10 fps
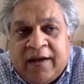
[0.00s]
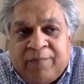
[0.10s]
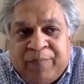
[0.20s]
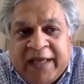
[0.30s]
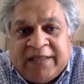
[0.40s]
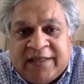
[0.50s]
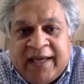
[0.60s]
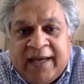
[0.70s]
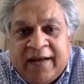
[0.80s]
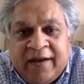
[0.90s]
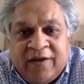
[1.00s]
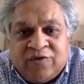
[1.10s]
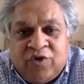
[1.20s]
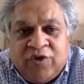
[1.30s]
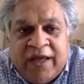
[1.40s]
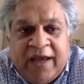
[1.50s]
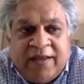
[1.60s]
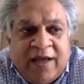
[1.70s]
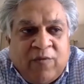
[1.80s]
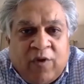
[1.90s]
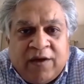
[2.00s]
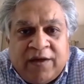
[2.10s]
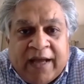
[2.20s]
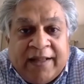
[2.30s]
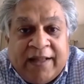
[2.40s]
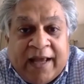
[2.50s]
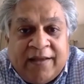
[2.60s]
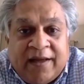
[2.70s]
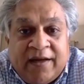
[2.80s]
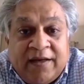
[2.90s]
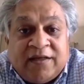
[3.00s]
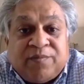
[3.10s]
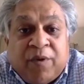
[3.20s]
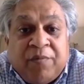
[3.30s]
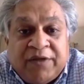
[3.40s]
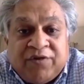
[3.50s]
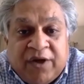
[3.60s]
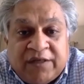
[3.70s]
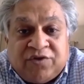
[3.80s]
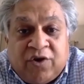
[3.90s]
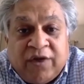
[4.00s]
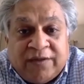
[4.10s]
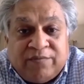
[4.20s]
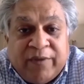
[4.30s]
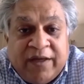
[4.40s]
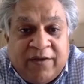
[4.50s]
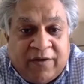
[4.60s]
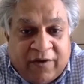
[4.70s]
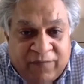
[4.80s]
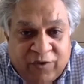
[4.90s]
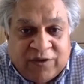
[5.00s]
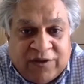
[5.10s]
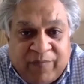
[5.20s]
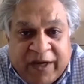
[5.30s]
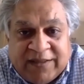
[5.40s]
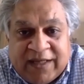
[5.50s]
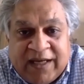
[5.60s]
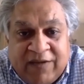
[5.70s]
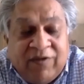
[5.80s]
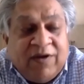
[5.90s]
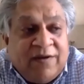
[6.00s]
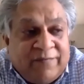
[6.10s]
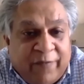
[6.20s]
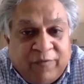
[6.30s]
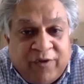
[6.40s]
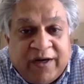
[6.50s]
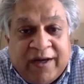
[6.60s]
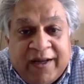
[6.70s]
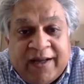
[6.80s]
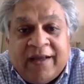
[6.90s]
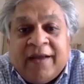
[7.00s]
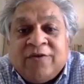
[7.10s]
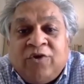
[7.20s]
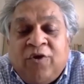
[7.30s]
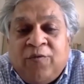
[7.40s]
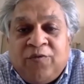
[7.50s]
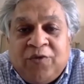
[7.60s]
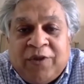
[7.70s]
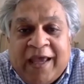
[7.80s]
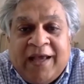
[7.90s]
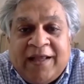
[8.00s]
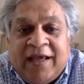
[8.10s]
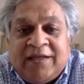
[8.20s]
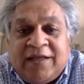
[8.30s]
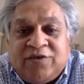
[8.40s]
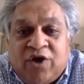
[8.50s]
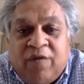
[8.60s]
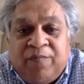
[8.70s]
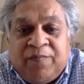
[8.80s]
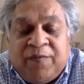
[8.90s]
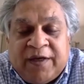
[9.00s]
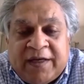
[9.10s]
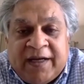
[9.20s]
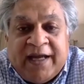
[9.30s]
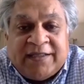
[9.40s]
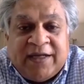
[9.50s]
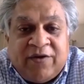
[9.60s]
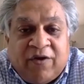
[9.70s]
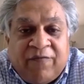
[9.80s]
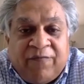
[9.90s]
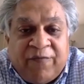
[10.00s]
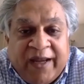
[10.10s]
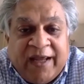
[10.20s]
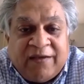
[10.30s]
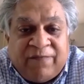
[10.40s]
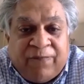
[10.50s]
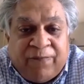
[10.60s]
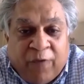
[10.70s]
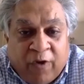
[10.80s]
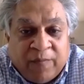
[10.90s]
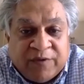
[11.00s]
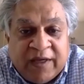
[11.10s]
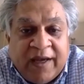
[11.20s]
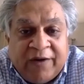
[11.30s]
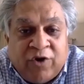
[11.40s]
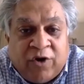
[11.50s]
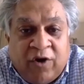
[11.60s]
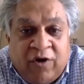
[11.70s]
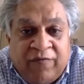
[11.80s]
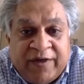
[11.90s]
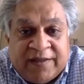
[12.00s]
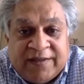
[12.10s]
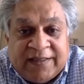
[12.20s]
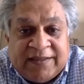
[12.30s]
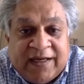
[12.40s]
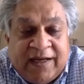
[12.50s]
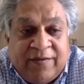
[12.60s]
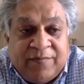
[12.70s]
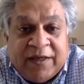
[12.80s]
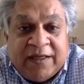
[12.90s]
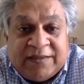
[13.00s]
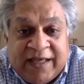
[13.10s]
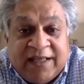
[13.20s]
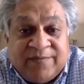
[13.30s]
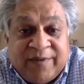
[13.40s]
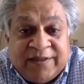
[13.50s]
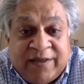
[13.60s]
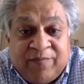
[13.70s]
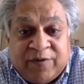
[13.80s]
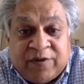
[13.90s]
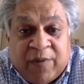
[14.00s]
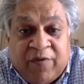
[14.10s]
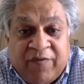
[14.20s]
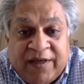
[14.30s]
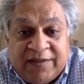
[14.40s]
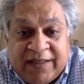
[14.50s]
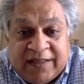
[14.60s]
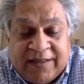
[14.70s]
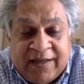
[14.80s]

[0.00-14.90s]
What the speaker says: pay scale. So they want, and their English probably is not as strong as many of those in Pakistan, even from rural area. So there's a job creation of various forms. Not all of it is necessarily salesmanship. Some of it is just